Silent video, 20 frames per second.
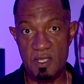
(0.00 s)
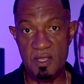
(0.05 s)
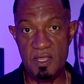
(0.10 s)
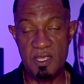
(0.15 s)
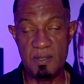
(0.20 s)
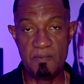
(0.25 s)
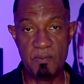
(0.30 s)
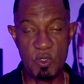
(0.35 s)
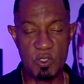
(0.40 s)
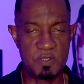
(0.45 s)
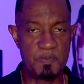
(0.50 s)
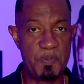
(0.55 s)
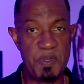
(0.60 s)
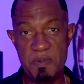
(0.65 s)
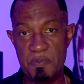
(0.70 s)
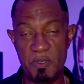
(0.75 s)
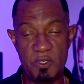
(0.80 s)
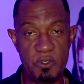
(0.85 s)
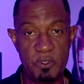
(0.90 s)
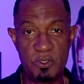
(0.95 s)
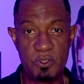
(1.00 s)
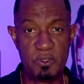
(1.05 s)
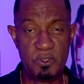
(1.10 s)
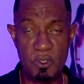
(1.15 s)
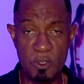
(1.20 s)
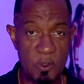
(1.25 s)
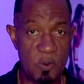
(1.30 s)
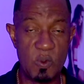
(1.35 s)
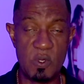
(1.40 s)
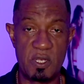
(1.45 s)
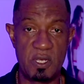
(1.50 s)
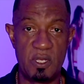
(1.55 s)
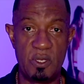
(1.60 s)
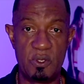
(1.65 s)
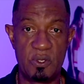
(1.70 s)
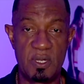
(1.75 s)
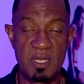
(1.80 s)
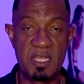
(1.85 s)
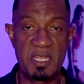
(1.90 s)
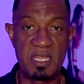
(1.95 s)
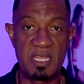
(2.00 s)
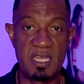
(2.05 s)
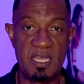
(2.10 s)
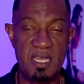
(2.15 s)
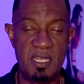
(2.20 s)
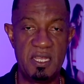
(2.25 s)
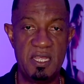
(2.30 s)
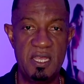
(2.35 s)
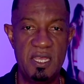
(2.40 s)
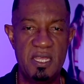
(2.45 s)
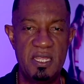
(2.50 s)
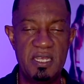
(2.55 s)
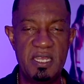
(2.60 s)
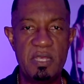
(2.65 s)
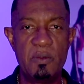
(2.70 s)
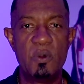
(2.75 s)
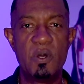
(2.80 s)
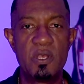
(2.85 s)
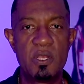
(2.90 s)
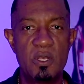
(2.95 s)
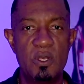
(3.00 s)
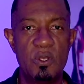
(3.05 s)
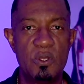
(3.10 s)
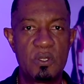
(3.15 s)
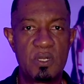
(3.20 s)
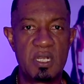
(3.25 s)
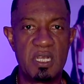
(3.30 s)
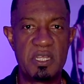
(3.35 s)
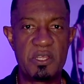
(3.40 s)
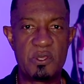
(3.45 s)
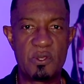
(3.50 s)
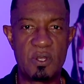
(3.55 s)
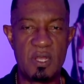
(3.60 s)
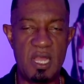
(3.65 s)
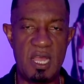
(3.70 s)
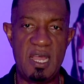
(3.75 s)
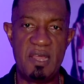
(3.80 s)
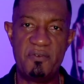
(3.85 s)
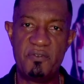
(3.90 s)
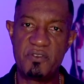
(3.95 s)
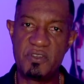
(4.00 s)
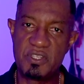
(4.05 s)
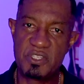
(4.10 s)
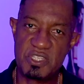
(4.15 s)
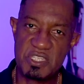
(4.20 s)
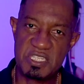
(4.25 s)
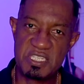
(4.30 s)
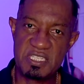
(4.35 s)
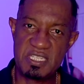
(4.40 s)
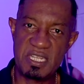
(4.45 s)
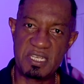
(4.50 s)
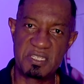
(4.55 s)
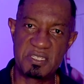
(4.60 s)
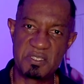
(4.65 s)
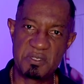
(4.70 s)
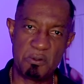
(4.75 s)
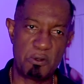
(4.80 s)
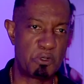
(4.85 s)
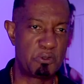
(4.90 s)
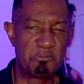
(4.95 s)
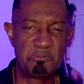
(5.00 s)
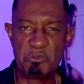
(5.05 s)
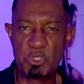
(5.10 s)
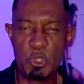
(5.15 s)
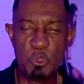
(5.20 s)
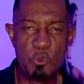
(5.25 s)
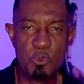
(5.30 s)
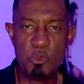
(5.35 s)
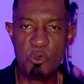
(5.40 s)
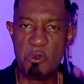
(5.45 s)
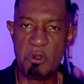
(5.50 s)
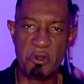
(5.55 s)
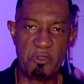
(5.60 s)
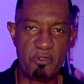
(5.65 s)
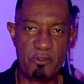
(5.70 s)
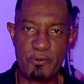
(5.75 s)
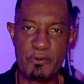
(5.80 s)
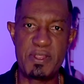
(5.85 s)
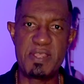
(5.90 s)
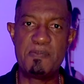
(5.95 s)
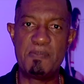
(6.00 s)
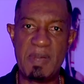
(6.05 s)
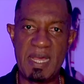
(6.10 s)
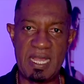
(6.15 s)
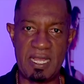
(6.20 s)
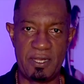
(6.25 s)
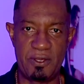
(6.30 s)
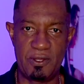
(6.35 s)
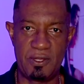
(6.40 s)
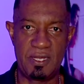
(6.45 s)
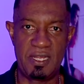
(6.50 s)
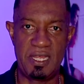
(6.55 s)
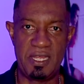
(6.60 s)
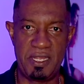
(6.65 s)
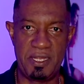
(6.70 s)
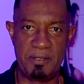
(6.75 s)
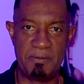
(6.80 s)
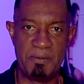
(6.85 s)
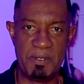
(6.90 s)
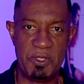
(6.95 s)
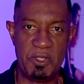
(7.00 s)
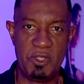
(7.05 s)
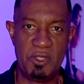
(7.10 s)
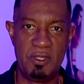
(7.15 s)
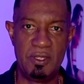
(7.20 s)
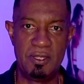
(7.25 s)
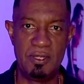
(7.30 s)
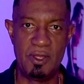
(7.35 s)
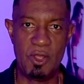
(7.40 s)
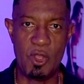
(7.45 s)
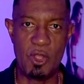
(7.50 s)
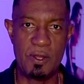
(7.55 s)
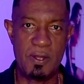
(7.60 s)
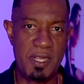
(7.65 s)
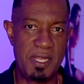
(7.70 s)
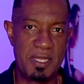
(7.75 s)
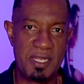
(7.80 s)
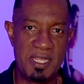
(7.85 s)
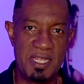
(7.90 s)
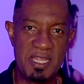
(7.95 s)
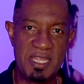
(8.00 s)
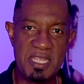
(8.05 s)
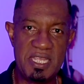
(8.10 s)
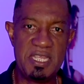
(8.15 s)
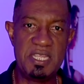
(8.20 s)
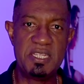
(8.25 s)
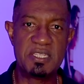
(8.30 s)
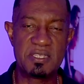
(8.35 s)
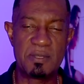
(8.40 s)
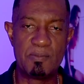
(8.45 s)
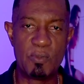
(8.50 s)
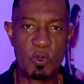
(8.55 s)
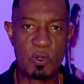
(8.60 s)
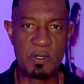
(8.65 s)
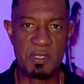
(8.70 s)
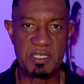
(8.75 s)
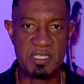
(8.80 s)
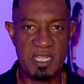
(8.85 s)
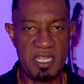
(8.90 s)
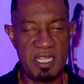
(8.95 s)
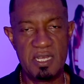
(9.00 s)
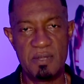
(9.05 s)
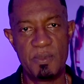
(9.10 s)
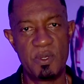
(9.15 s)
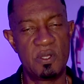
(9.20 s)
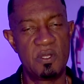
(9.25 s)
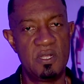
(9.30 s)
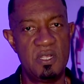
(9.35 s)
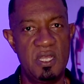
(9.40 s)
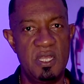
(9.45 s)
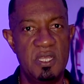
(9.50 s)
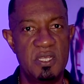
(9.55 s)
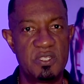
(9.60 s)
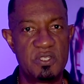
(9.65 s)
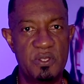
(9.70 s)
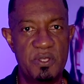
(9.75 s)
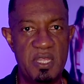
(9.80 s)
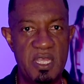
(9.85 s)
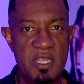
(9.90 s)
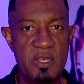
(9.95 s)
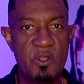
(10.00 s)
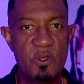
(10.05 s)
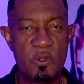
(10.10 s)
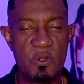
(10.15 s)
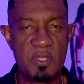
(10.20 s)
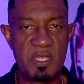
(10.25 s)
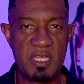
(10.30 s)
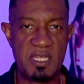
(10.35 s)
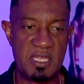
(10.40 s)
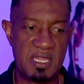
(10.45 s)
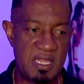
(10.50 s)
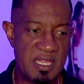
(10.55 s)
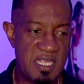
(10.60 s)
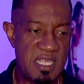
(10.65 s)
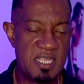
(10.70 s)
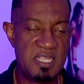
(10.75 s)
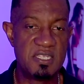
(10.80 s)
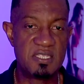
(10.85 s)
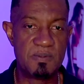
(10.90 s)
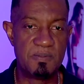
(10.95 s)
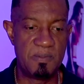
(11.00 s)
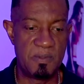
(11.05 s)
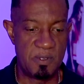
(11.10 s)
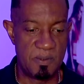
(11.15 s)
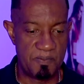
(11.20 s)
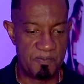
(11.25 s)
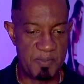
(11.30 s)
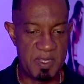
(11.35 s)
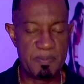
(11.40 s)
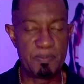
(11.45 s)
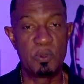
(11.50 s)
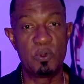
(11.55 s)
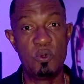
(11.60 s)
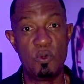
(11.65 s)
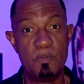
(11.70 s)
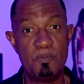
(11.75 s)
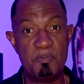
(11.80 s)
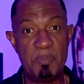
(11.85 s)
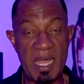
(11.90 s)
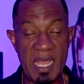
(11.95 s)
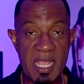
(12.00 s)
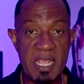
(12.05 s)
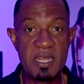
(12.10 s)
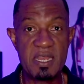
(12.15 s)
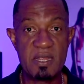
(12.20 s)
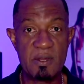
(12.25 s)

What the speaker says: that most people don't want to look like that. They want to look like your average 6 or 2 or 3 packer guy. All right, these are more attainable, so they know that these people who buy